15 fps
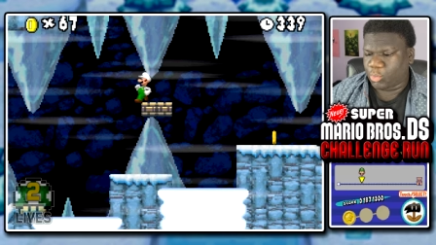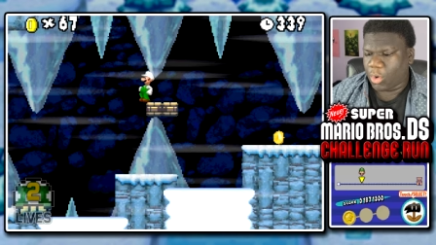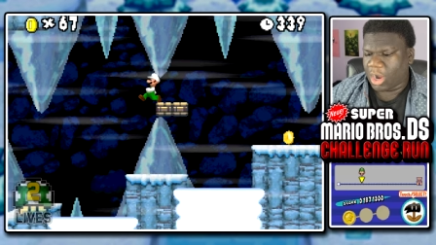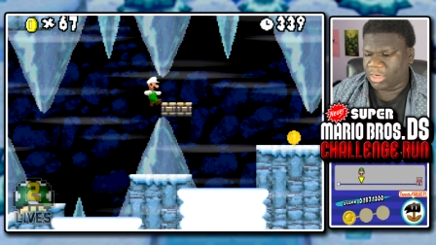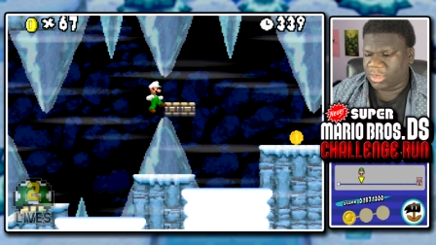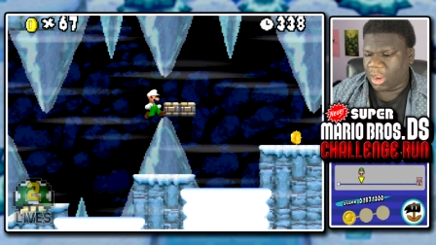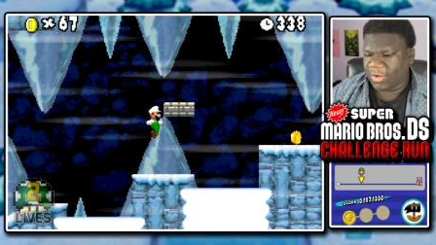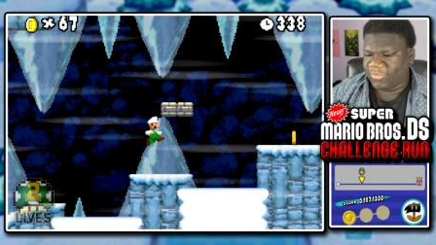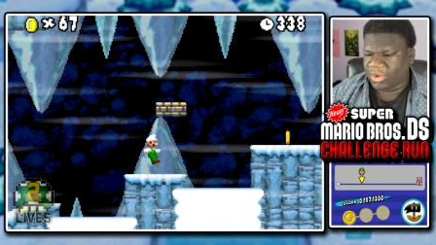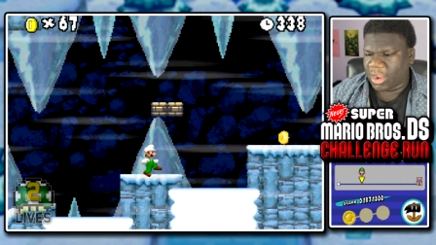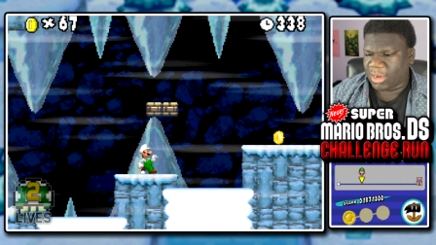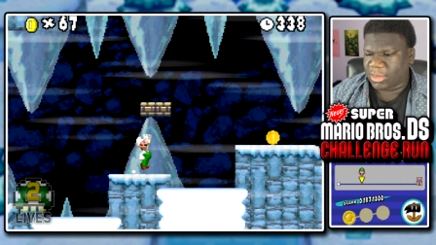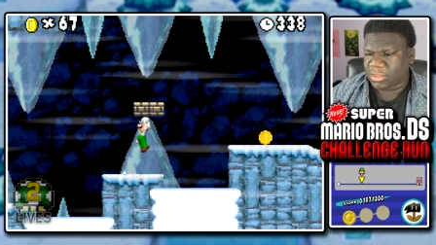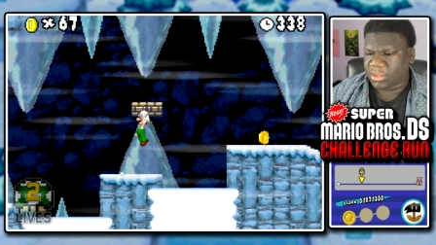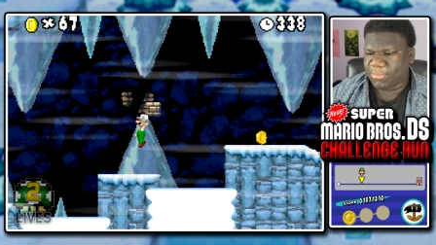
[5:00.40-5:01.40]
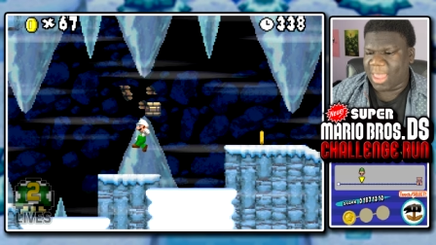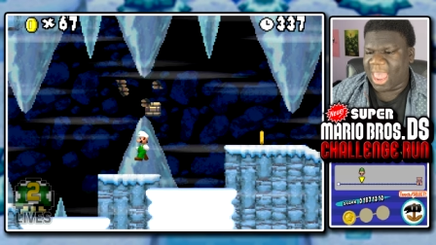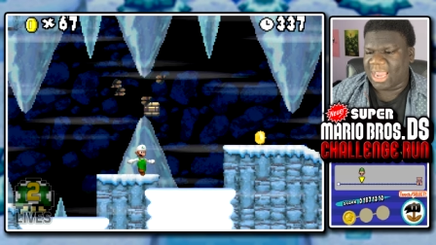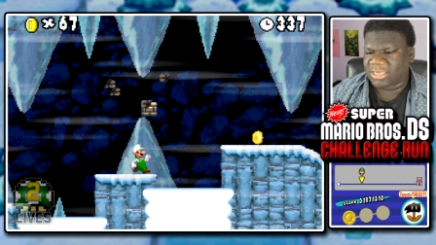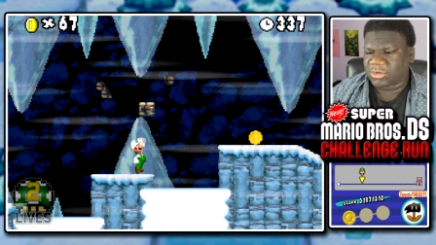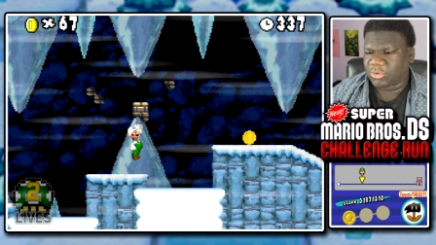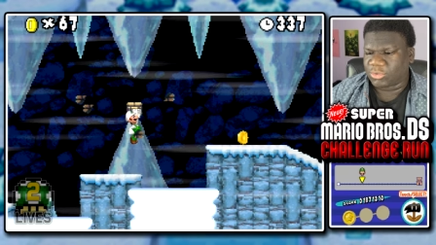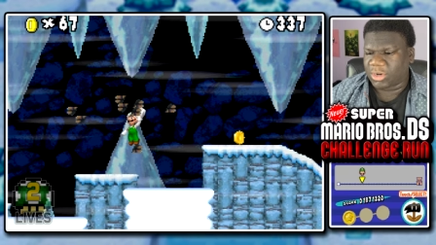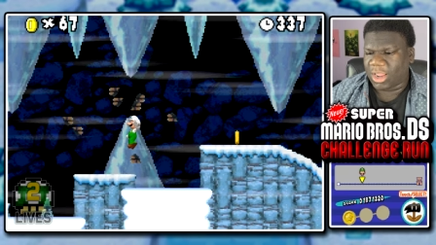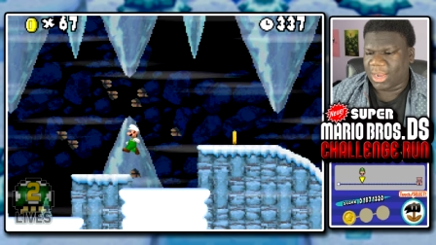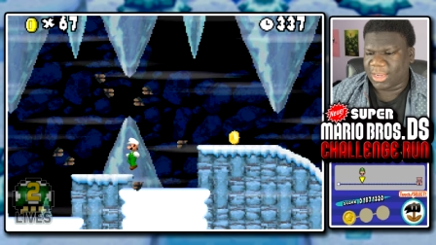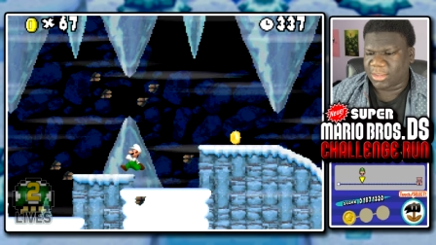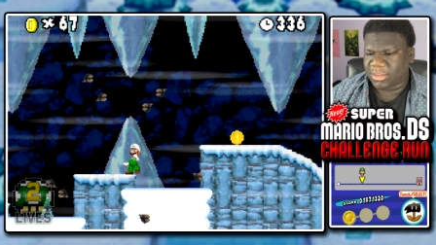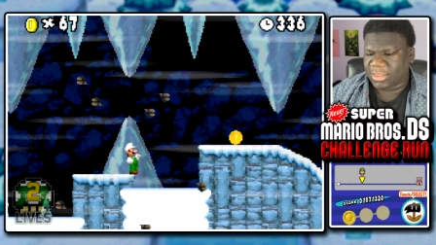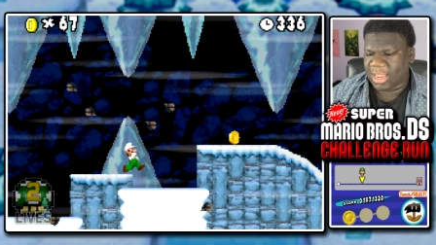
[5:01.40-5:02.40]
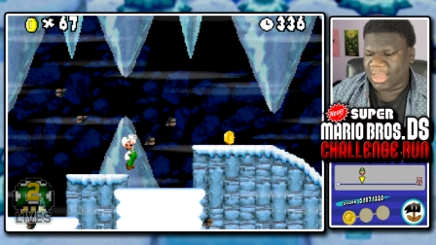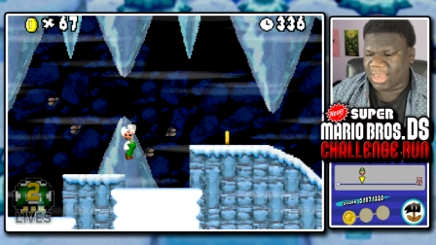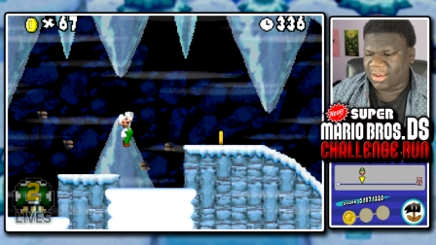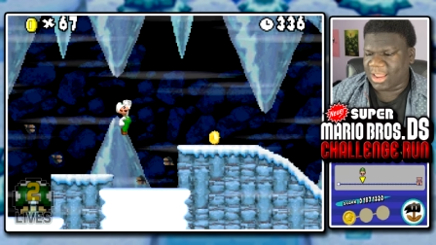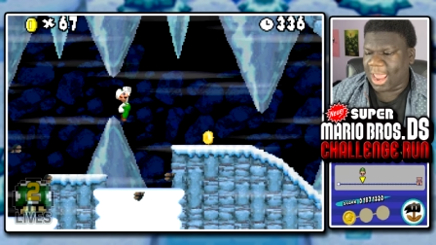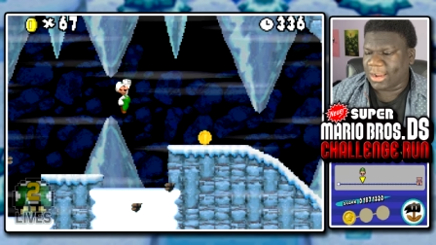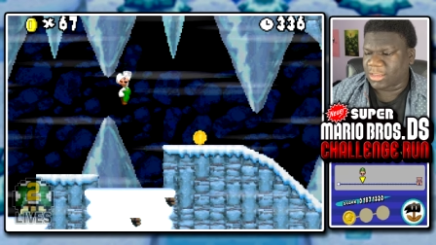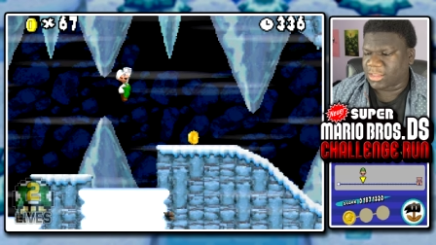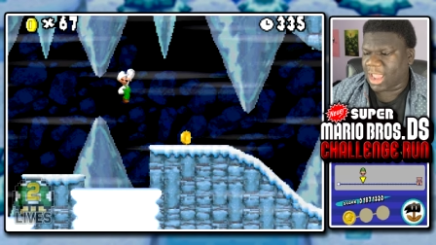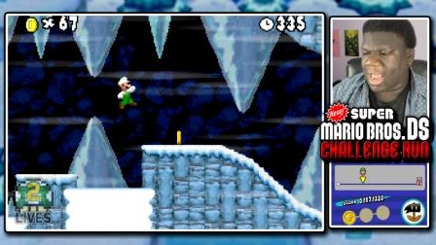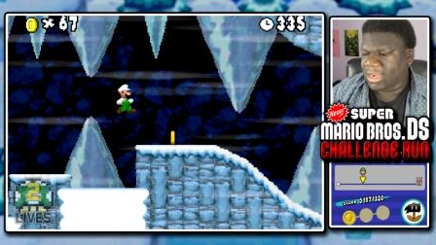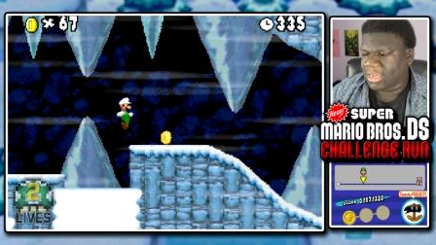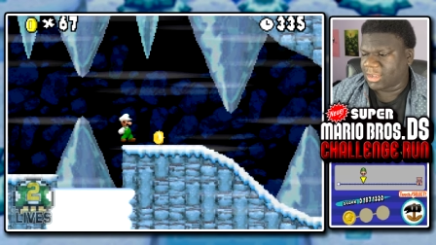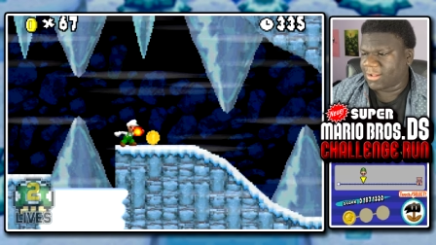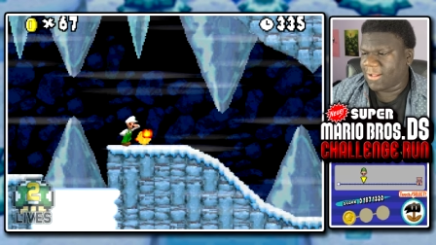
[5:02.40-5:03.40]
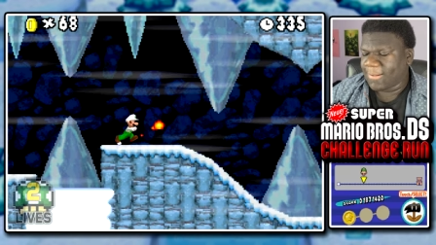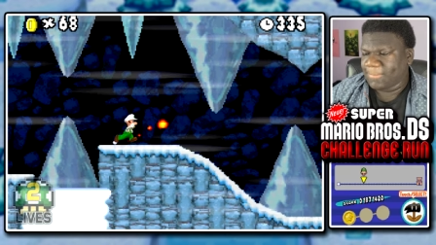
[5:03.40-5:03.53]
walked off and got smacked. Hold on a second. That's kind of...